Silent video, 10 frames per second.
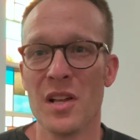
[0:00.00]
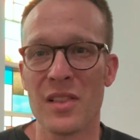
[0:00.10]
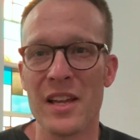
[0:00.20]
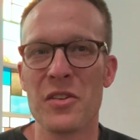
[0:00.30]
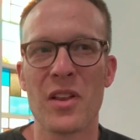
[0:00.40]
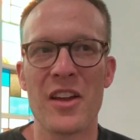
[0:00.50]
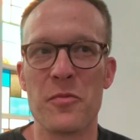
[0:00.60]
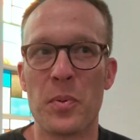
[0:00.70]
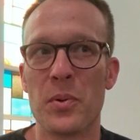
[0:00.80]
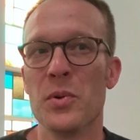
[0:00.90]
Let your
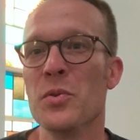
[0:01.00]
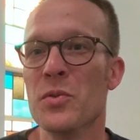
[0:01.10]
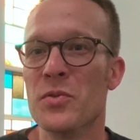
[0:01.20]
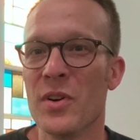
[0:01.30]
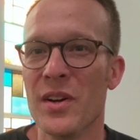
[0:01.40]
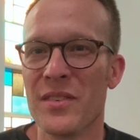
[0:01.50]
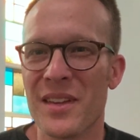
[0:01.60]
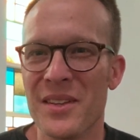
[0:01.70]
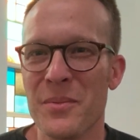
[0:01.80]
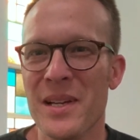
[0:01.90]
life prove
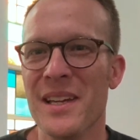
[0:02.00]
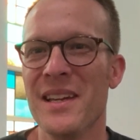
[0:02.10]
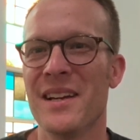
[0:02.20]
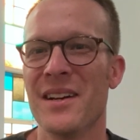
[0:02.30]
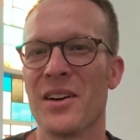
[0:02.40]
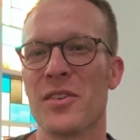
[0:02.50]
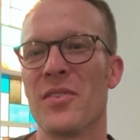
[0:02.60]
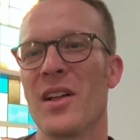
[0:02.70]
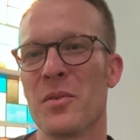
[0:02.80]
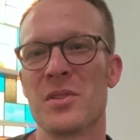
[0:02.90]
that we are
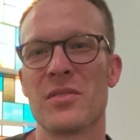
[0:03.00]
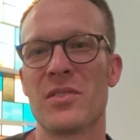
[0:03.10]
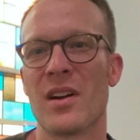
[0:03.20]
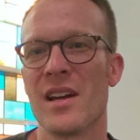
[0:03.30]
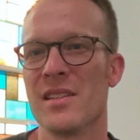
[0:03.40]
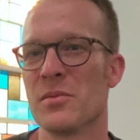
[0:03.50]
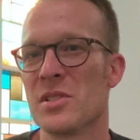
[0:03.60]
followers of Christ,